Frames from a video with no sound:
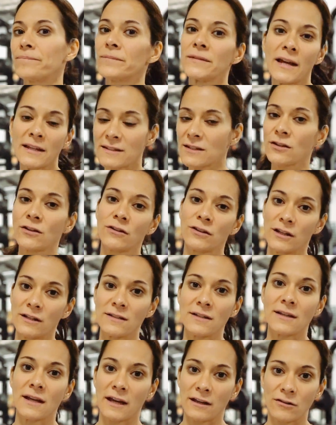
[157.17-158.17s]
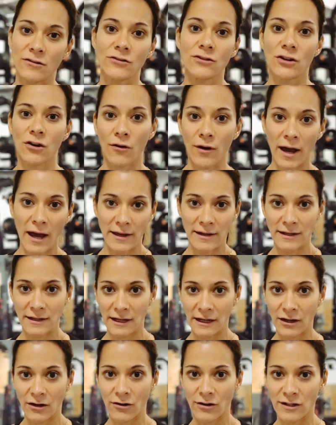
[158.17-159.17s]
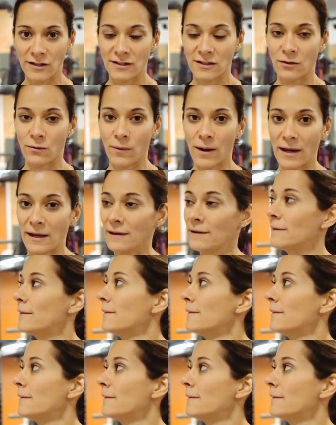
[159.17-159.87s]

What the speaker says: that's a good indicator to go ahead and increase the weight.